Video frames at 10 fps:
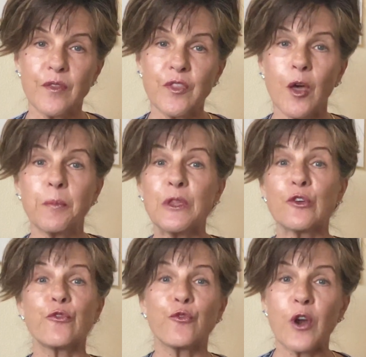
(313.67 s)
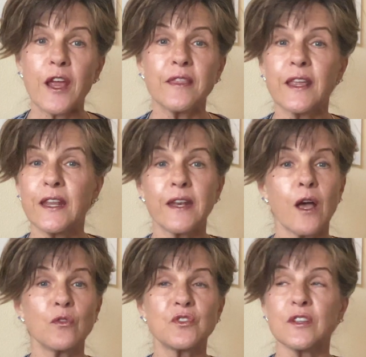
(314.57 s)
They'll be the friend that
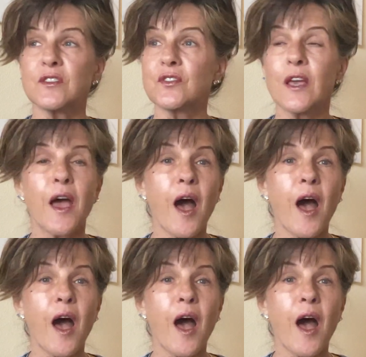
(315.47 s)
announces,